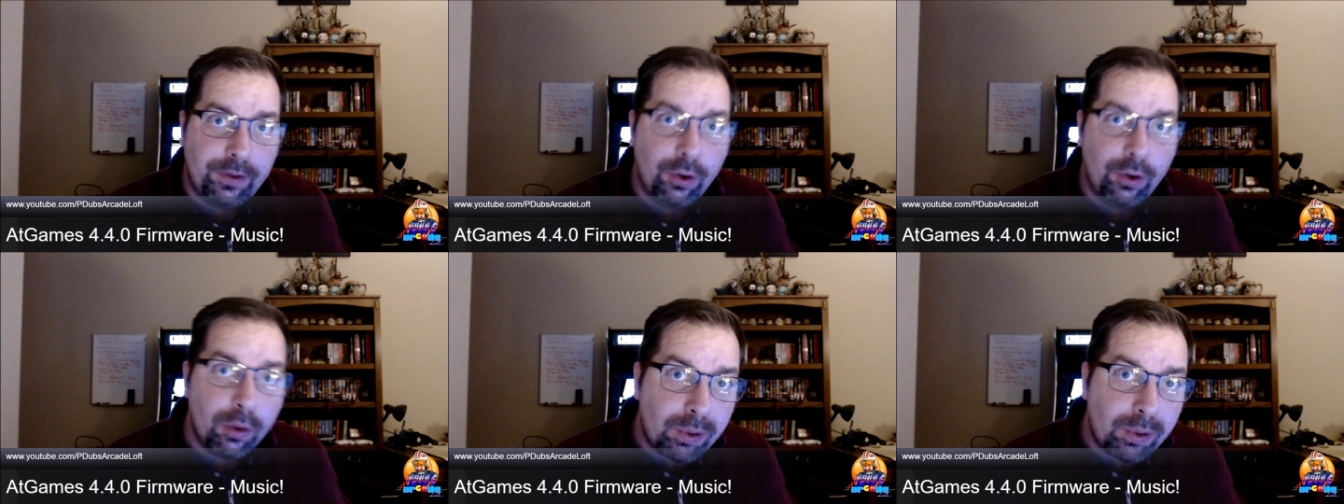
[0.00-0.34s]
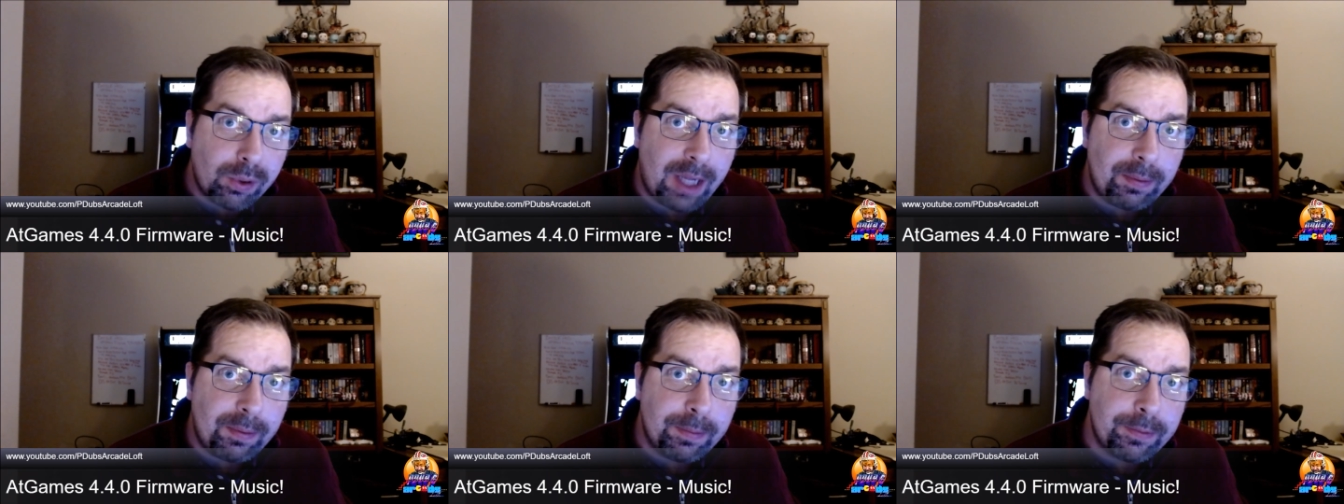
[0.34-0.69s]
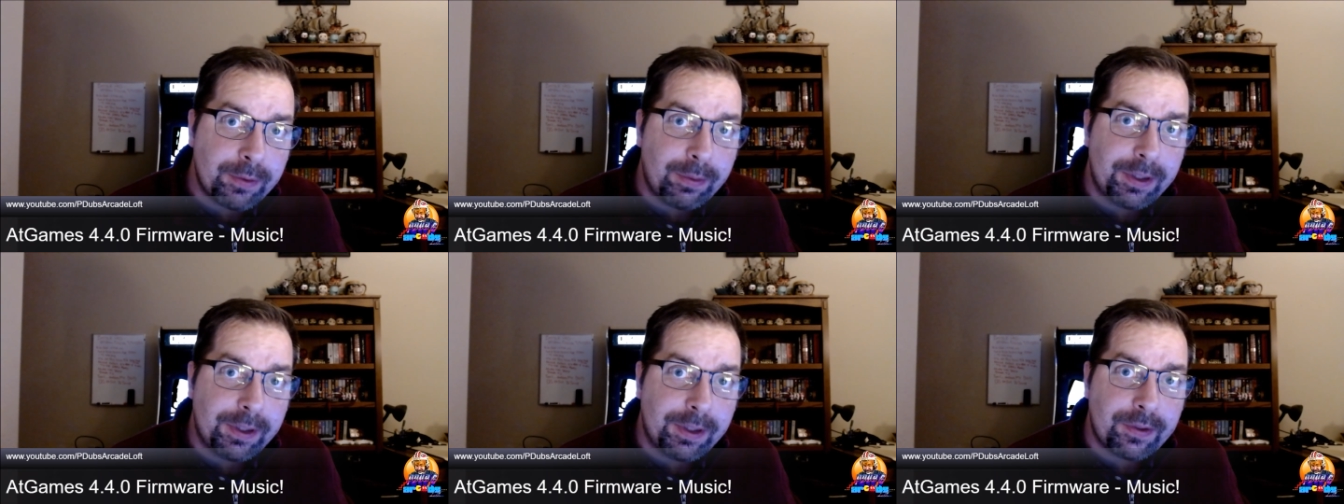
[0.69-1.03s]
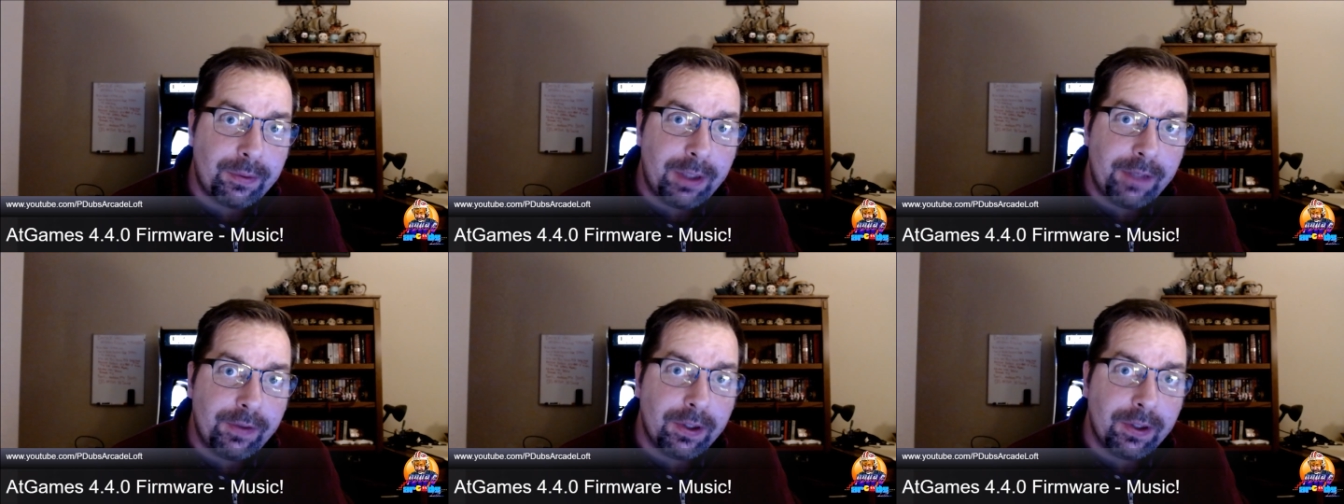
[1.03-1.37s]
No problems
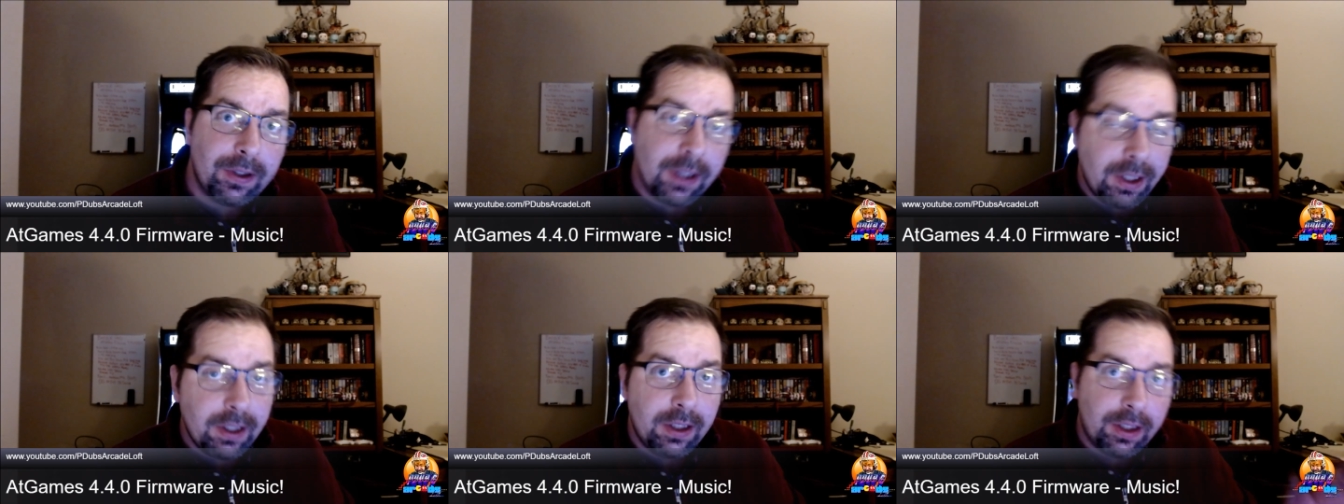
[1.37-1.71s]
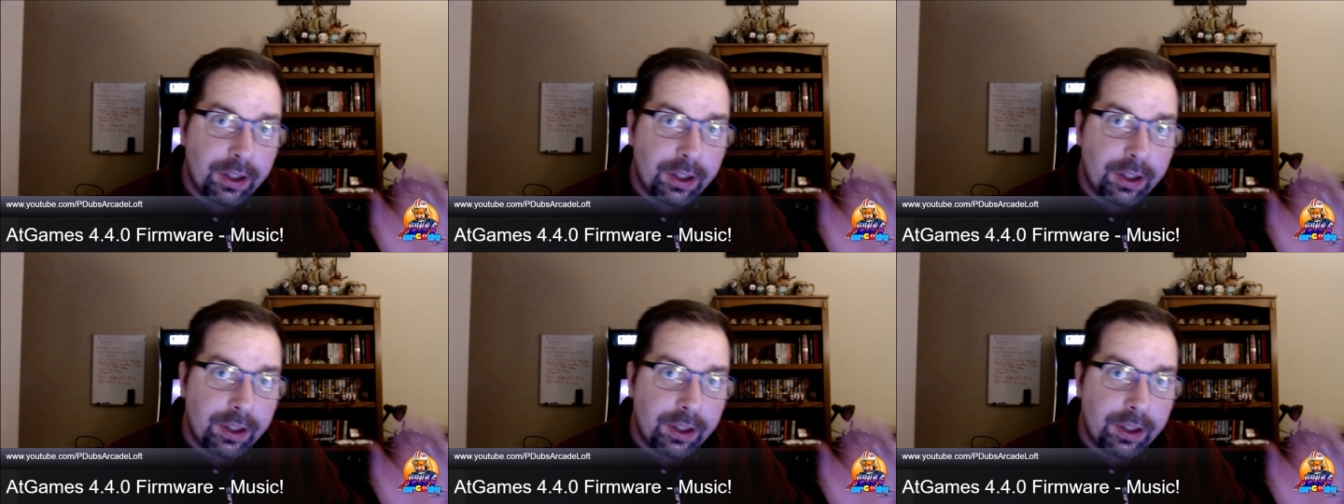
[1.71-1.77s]
whatsoever.